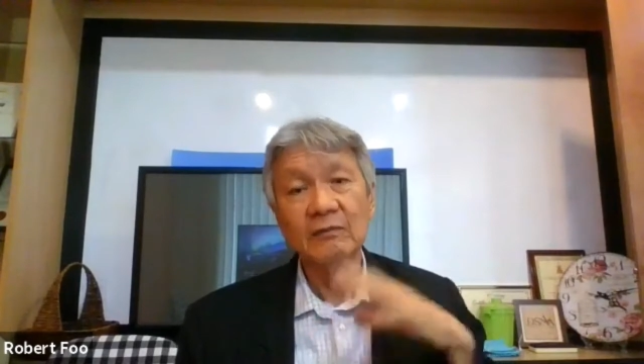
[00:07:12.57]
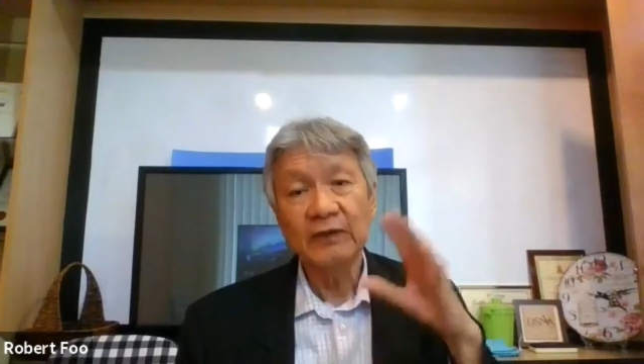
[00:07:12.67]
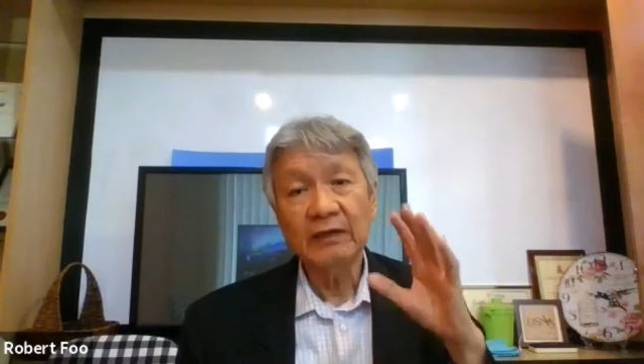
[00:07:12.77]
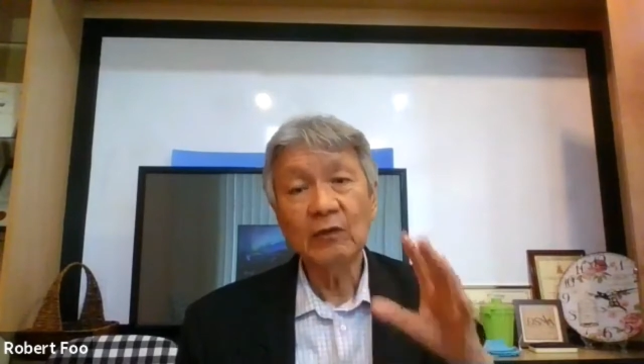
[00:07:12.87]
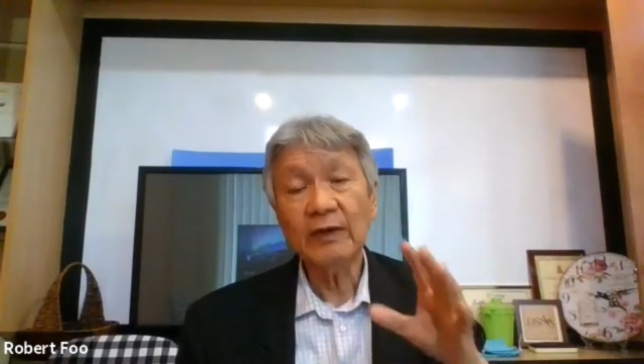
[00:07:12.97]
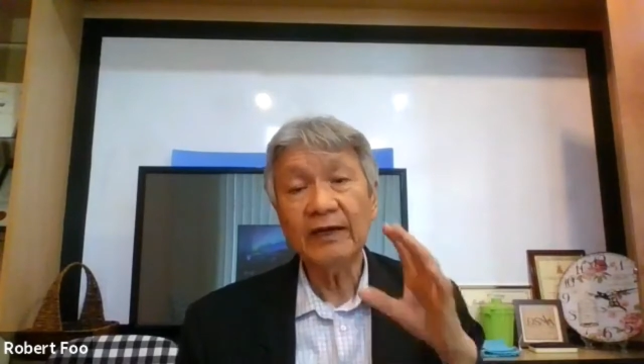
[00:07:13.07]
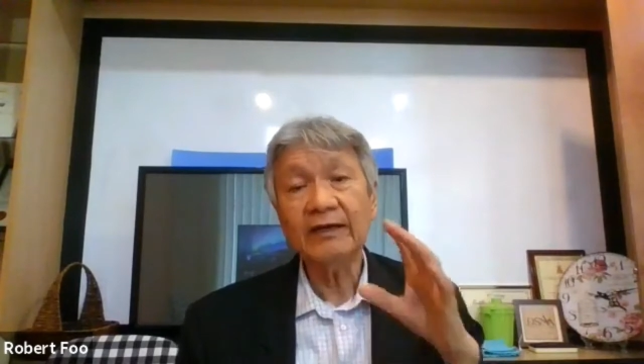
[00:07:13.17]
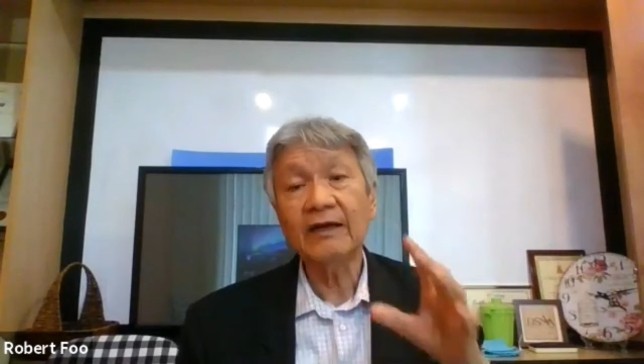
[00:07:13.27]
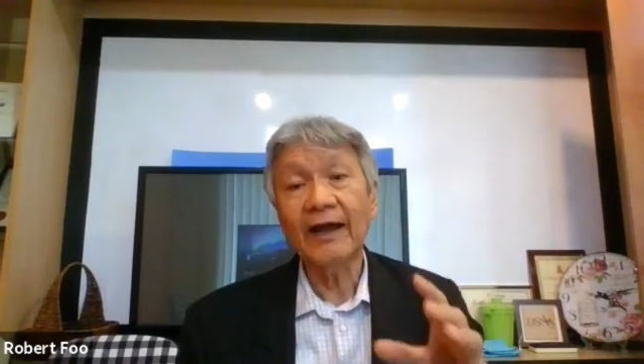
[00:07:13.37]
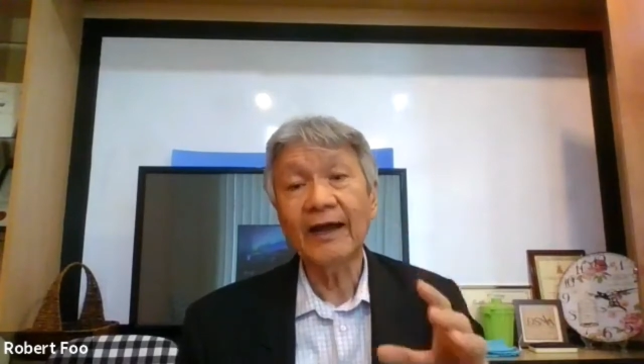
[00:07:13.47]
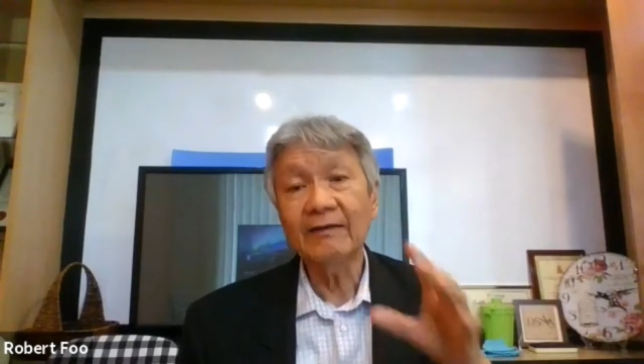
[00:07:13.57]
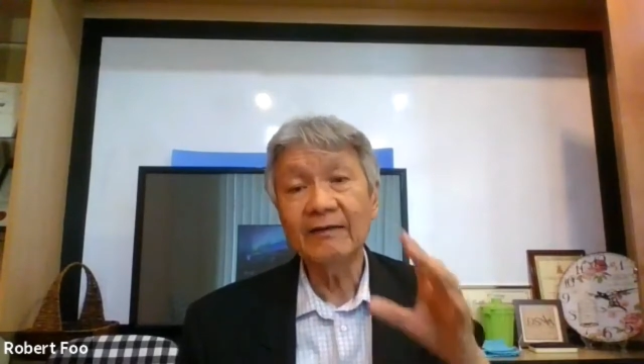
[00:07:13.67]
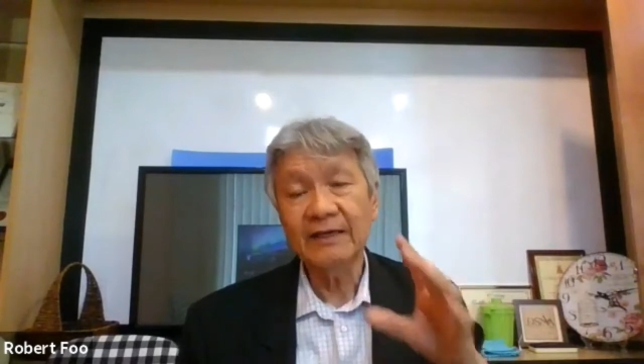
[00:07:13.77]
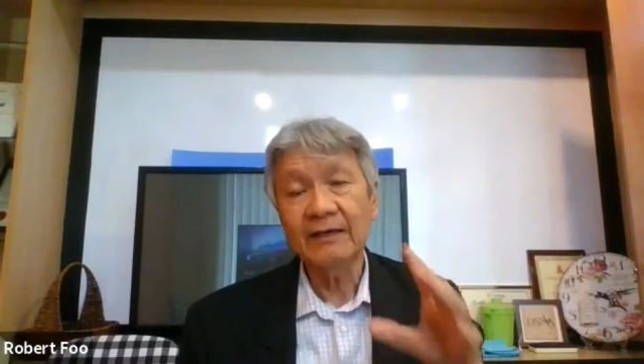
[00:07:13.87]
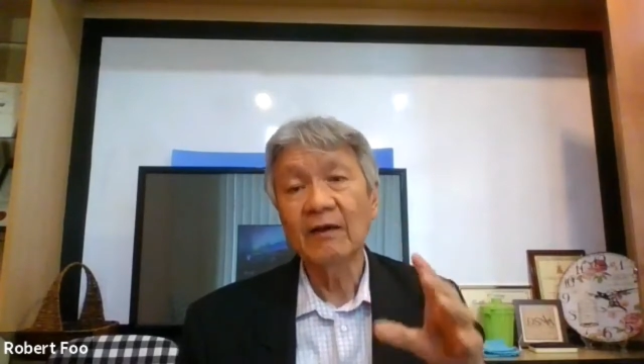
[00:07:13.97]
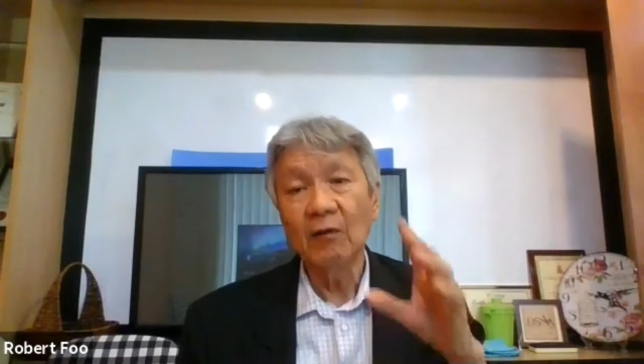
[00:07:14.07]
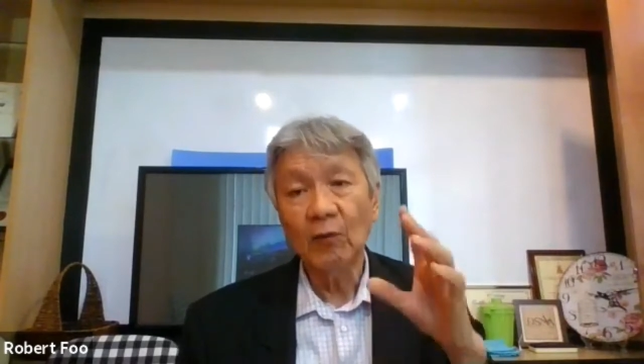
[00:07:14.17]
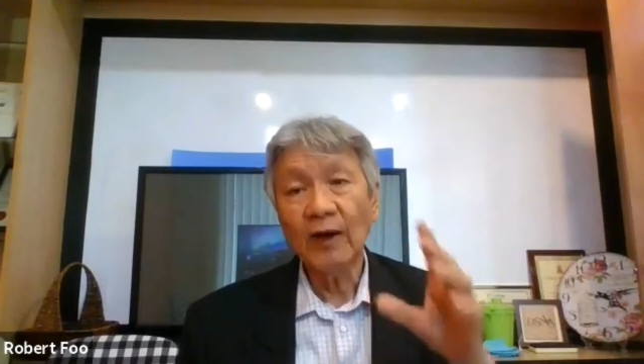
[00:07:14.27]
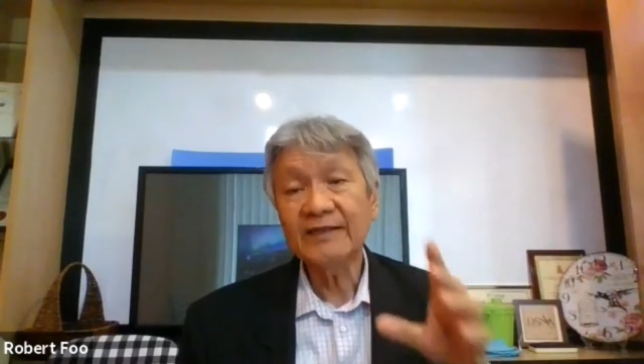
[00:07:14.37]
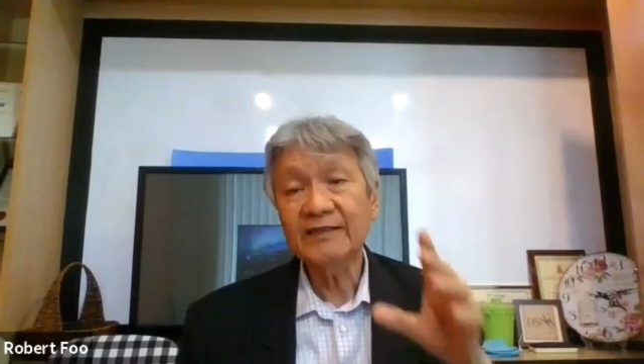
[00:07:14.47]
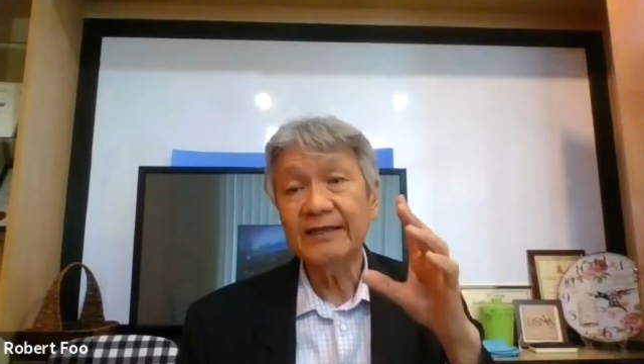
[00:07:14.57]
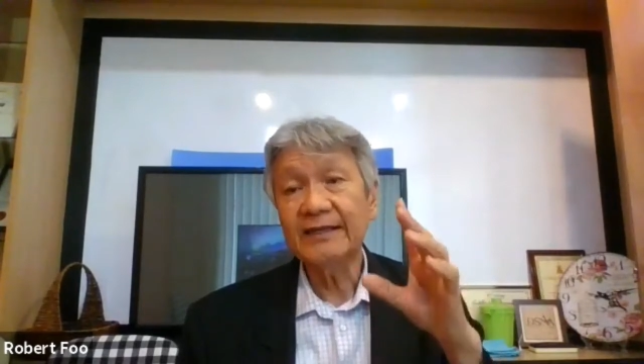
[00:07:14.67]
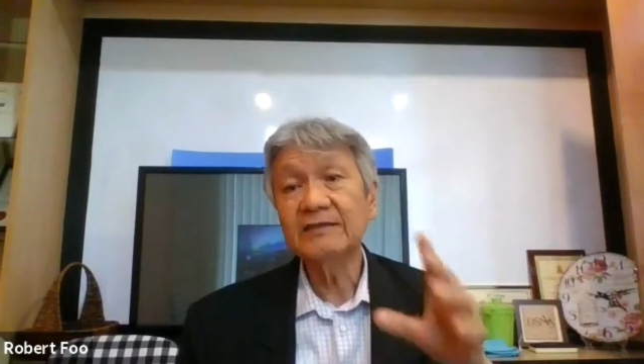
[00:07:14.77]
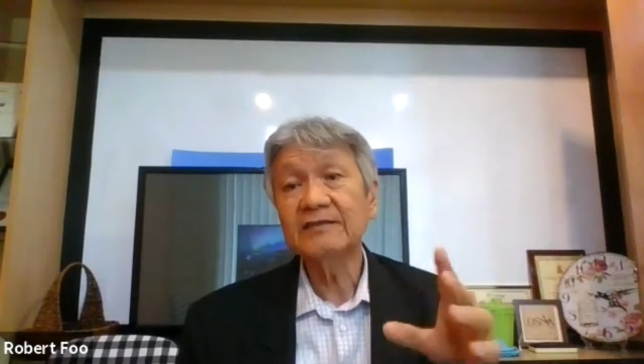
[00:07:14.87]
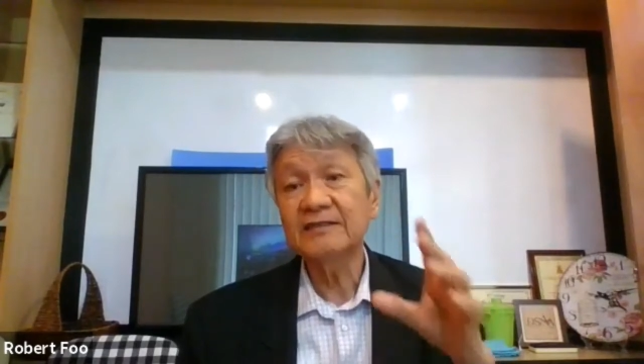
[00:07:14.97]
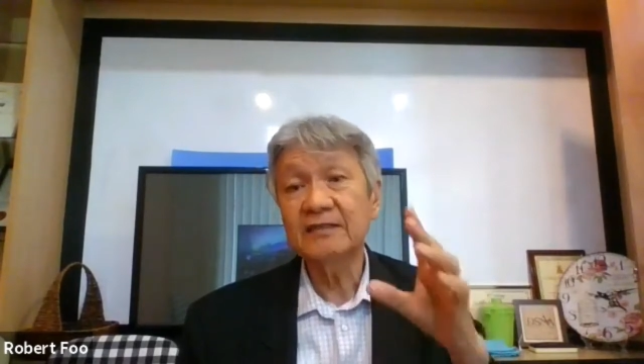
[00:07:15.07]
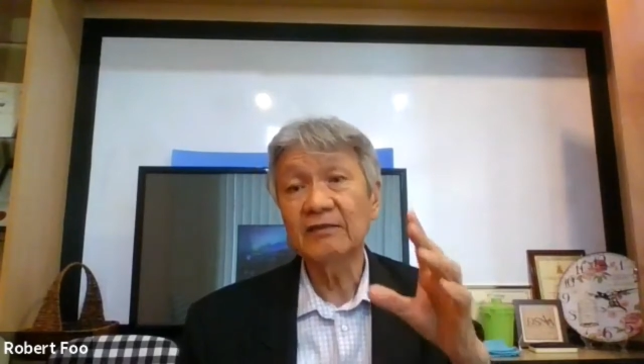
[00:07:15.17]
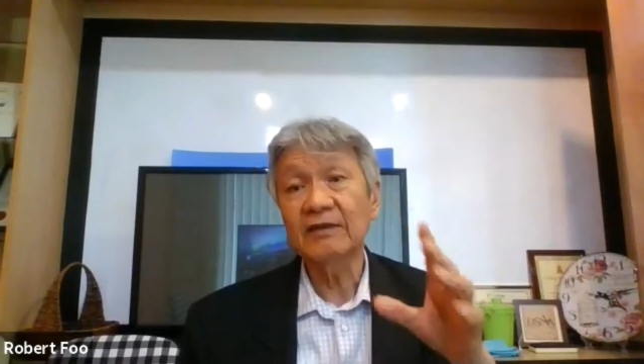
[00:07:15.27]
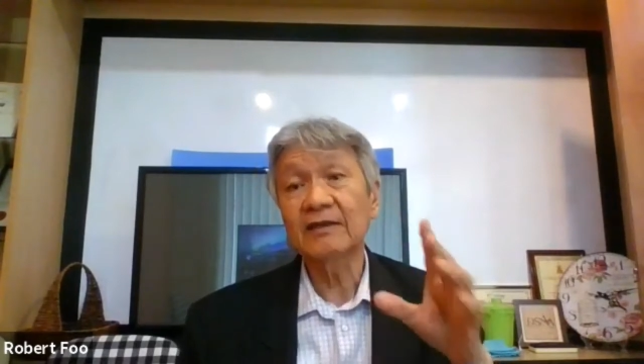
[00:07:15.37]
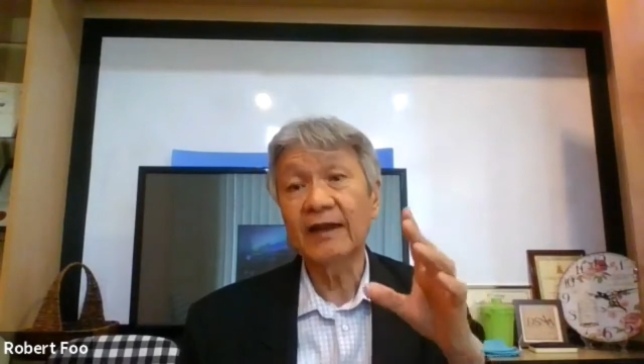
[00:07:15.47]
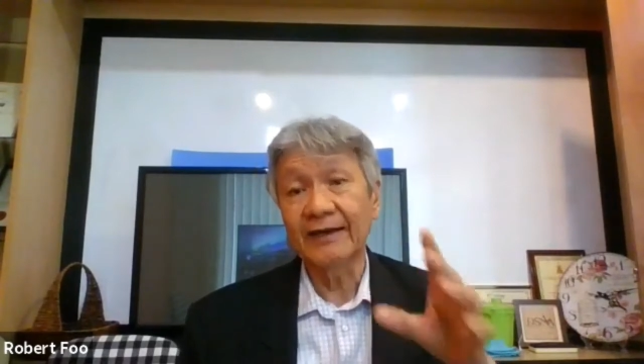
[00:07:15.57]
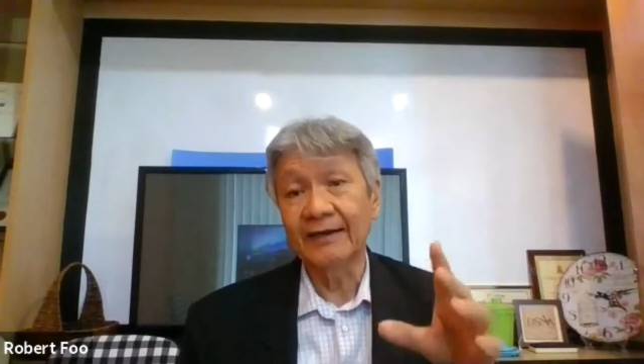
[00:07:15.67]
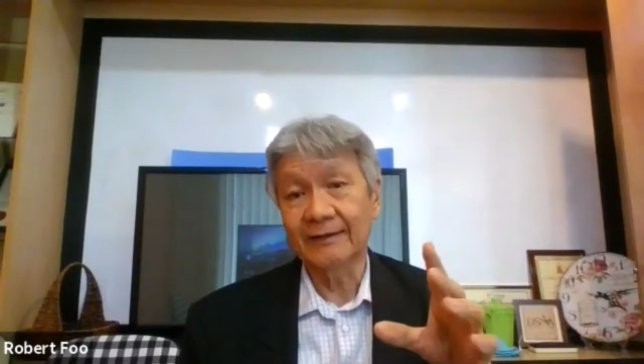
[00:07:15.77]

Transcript: we look at the client and say, what is the interest of the client?